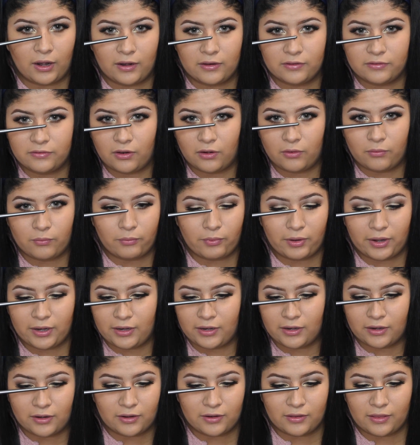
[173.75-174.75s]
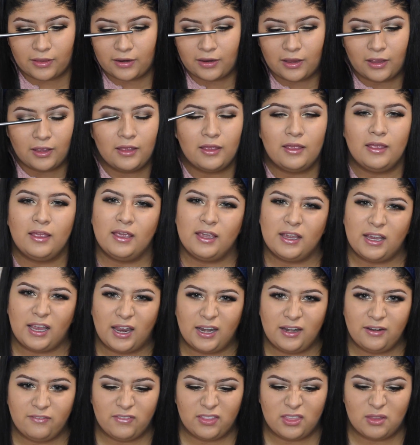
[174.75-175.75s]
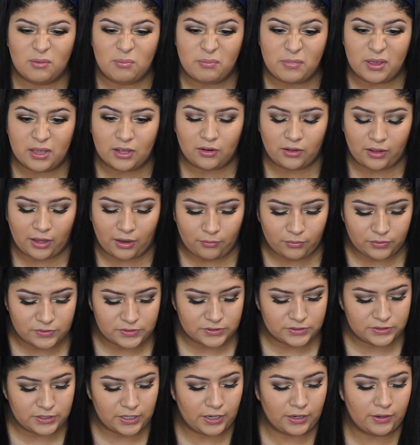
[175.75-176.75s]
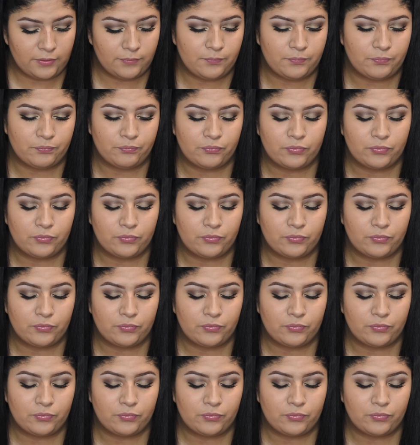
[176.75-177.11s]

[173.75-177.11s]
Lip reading: I start right here, like kind of in the middle, I would say.